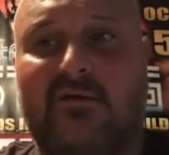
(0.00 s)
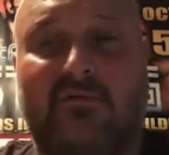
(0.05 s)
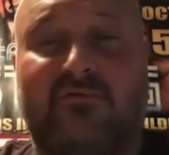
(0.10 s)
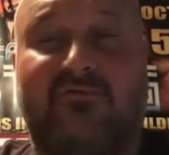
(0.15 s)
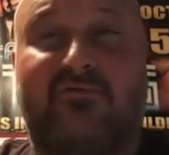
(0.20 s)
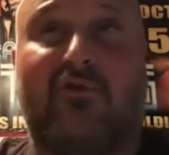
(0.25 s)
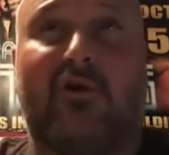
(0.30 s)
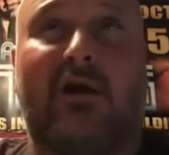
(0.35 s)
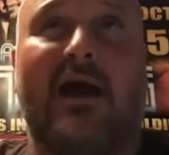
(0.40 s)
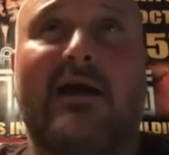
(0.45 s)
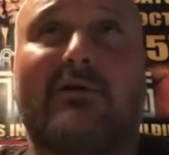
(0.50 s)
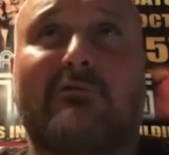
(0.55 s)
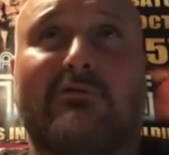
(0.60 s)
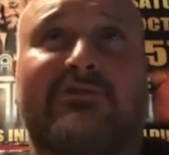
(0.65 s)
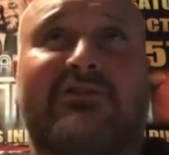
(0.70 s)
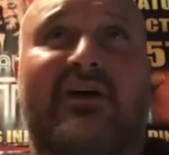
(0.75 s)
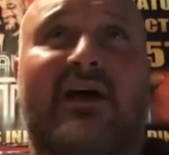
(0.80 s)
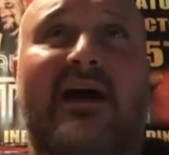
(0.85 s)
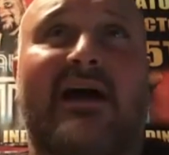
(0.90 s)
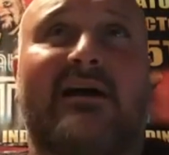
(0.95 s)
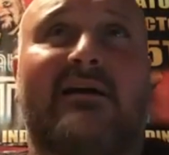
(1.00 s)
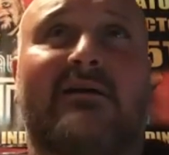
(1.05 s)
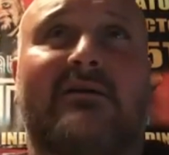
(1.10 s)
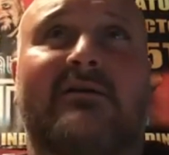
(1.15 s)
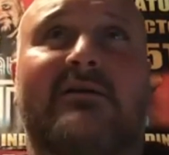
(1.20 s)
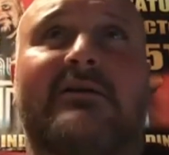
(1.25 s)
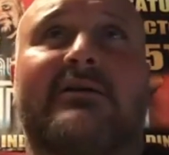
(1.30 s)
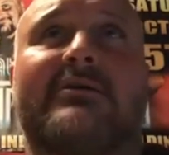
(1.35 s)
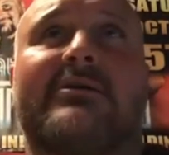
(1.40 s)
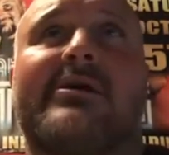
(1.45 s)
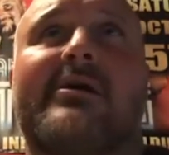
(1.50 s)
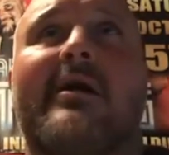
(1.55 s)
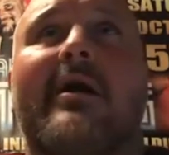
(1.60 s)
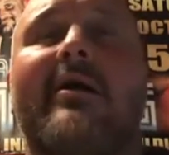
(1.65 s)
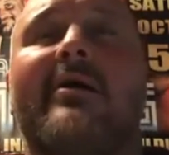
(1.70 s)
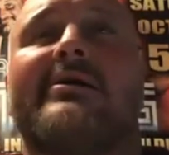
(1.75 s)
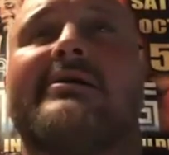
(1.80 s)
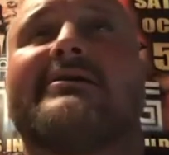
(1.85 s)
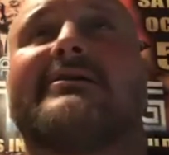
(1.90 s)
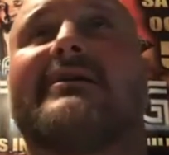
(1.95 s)
before I retired,
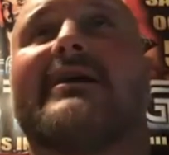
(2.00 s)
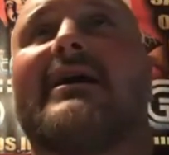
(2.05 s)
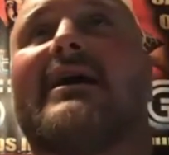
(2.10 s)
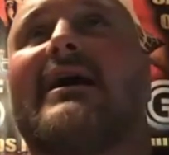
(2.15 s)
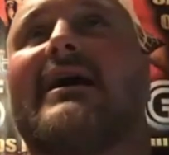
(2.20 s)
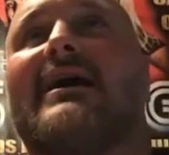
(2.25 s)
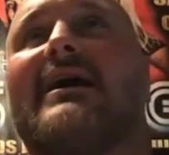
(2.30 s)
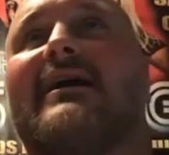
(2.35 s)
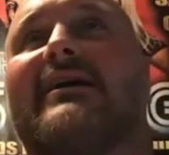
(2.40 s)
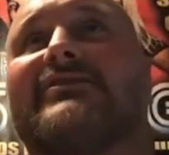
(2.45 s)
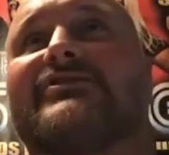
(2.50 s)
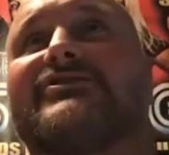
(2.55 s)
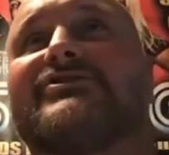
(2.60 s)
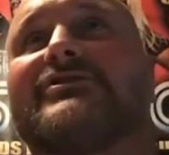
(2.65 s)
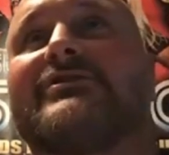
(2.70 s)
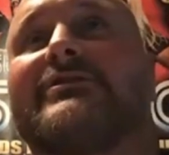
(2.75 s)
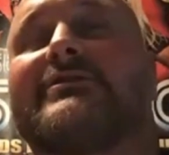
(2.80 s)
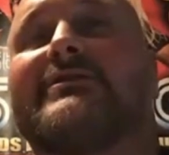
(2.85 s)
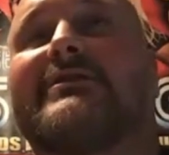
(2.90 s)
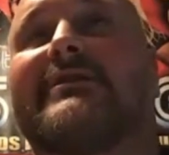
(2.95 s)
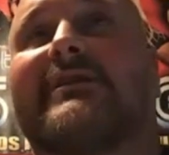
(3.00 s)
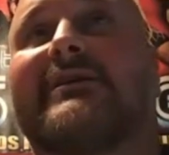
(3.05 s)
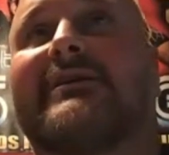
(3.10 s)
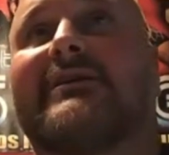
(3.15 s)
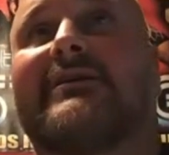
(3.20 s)
gosh, there's